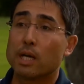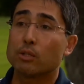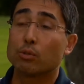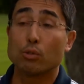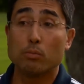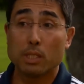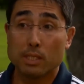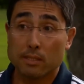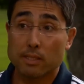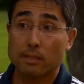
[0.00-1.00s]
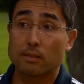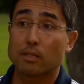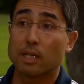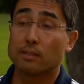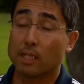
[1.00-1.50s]
and in Brive in France
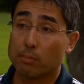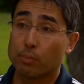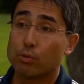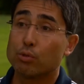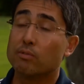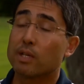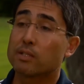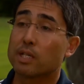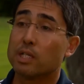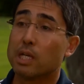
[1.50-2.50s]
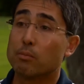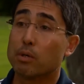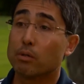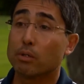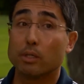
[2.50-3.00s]
in 2016, of course, we'll
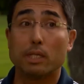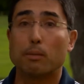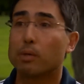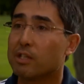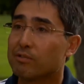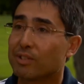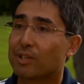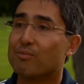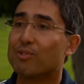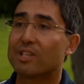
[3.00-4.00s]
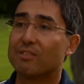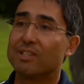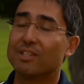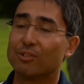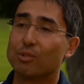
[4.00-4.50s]
have the next University World
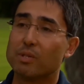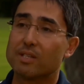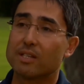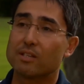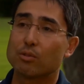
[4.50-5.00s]
Championships.